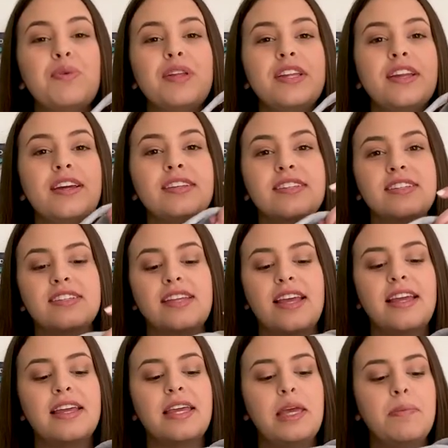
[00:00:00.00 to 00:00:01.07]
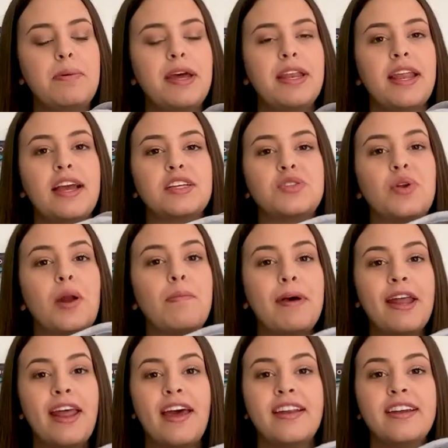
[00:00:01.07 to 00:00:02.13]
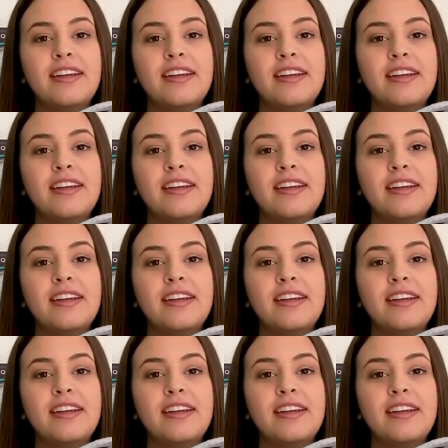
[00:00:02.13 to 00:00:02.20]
really nice because I can keep it next to our bed at